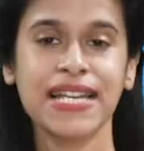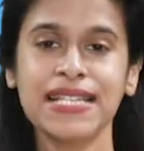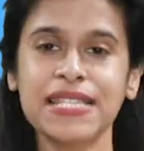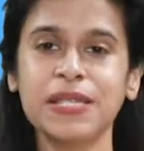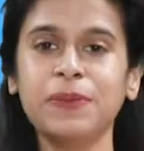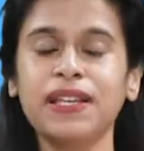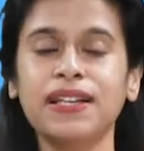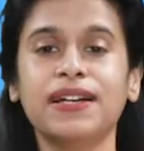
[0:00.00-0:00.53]

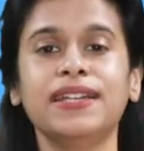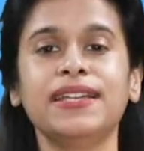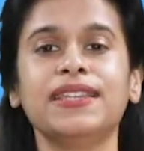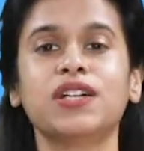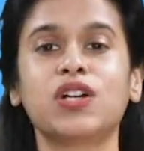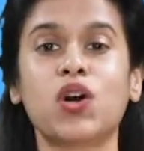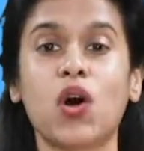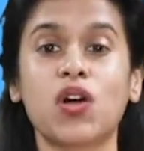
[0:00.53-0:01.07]
Similarly,
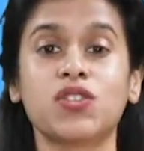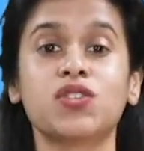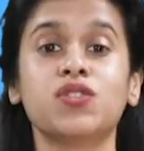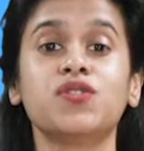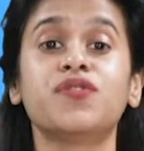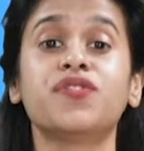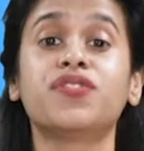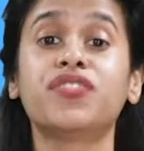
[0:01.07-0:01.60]
the
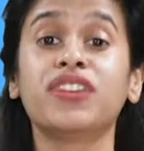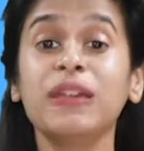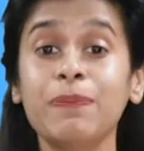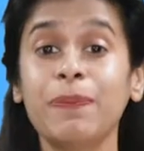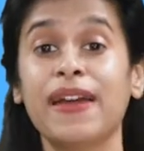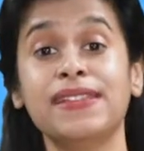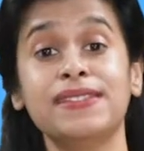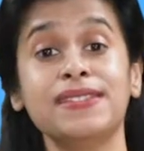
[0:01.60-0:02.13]
cost of three
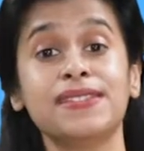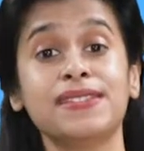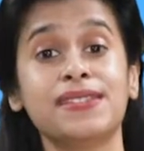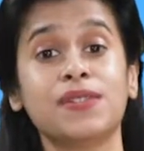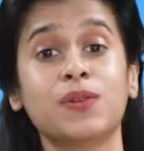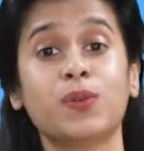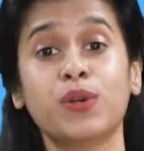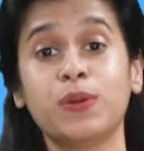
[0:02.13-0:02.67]

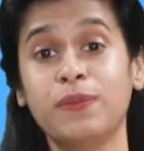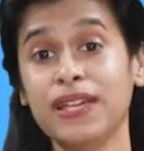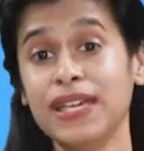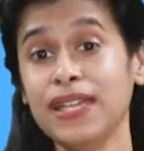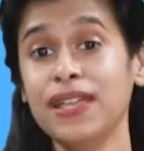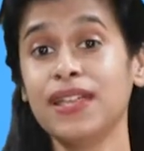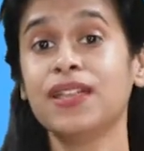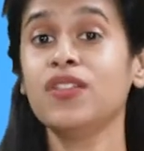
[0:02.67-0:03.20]
pens would
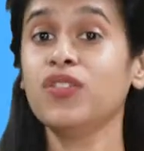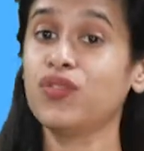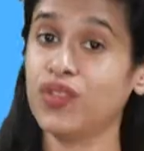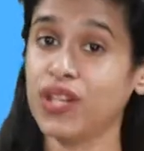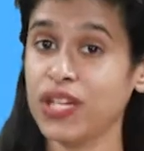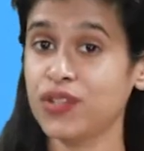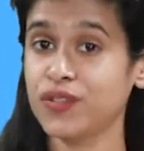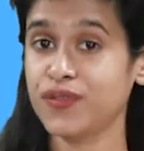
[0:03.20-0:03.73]
be
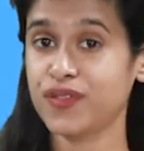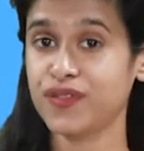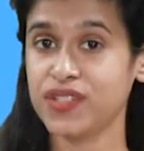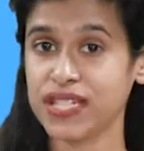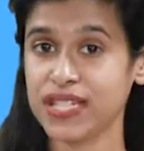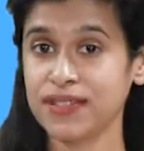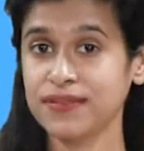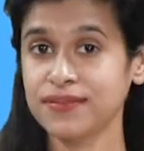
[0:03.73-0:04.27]
3 into
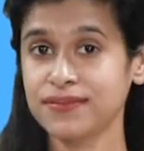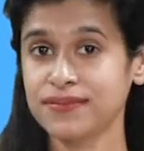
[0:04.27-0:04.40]
15,